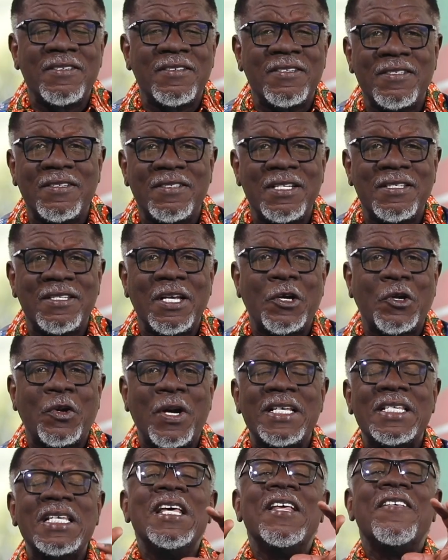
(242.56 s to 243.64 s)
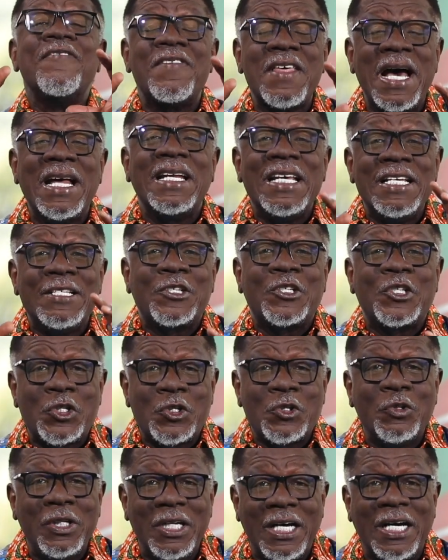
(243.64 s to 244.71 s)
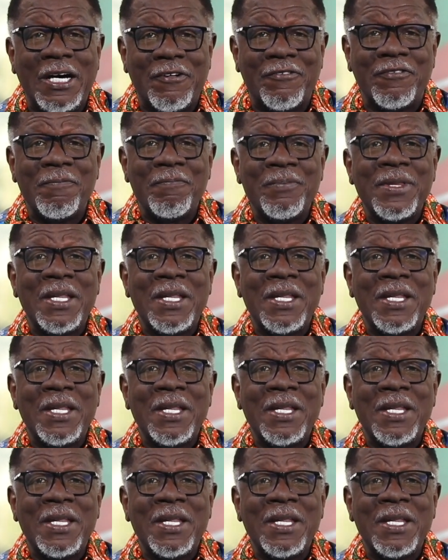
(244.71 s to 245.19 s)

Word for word: and sisters in Christ. That is true love.